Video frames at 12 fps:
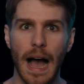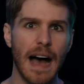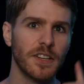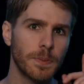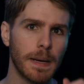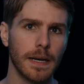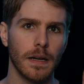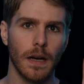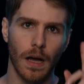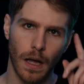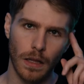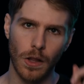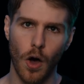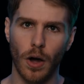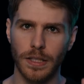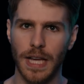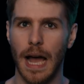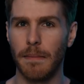I spent a
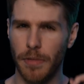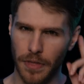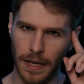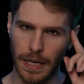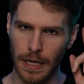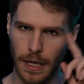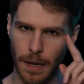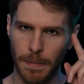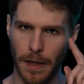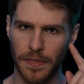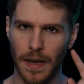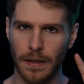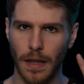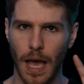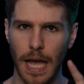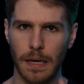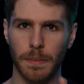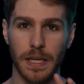long time thinking about that
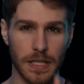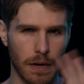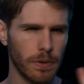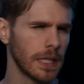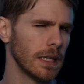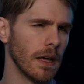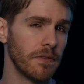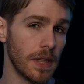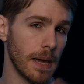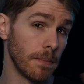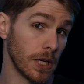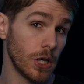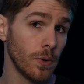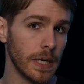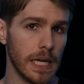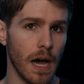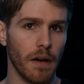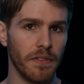line because I really love the
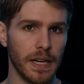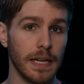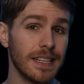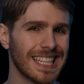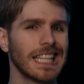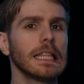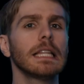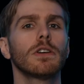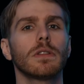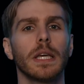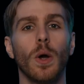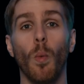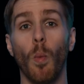ambiguity of it. It is clearly a